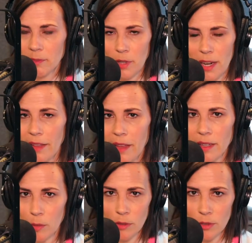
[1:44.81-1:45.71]
If we had had
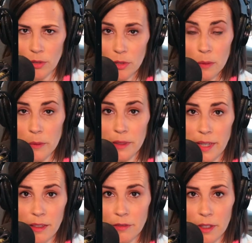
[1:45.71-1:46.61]
that double stroller, we would
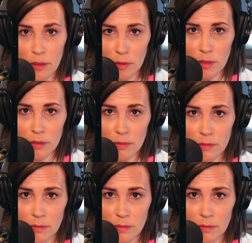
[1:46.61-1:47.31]
not have fit through.